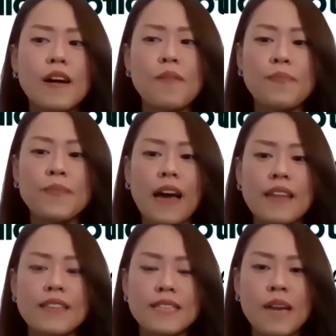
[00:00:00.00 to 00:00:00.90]

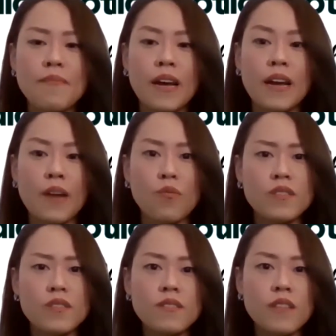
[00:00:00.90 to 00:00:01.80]
at that time, I
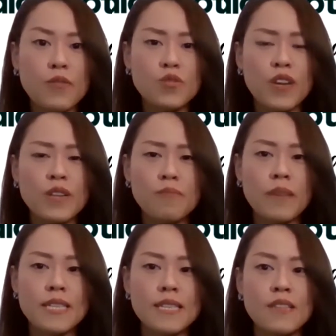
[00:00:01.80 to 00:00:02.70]
was trying to
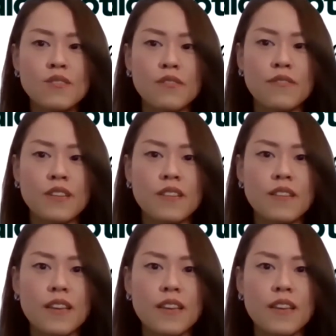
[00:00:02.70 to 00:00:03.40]
make sense of it.